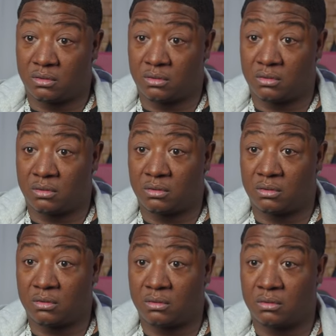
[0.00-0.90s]
Yo, he
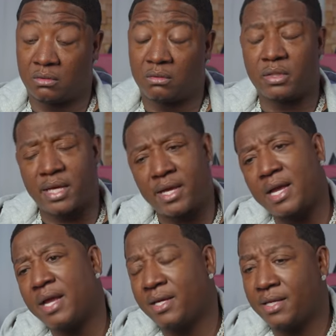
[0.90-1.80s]
got that real, John? Yeah,
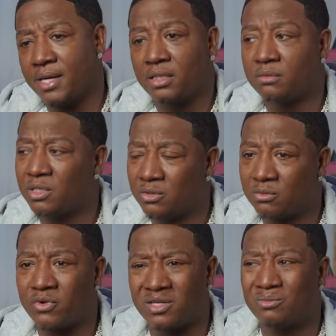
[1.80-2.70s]
got yeah, cause them niggas
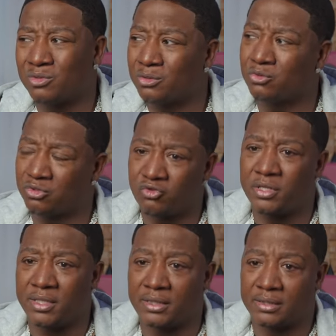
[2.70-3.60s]
some real, them niggas some
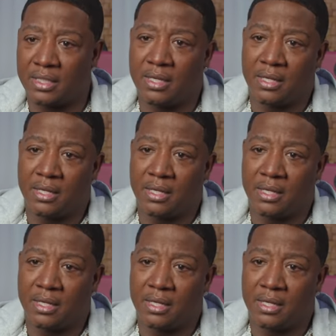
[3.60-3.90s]
street niggas.